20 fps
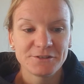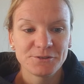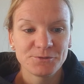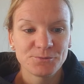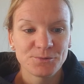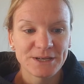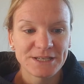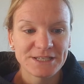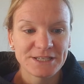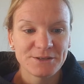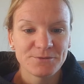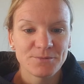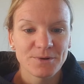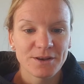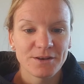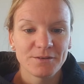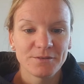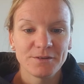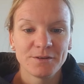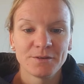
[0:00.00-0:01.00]

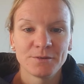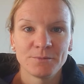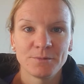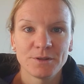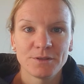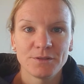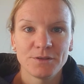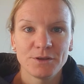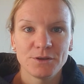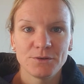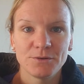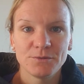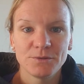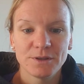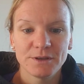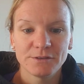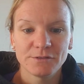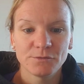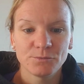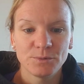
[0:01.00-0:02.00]
21 with you
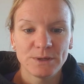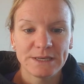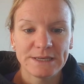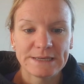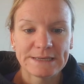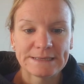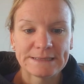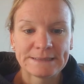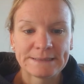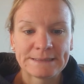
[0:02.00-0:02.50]
this week.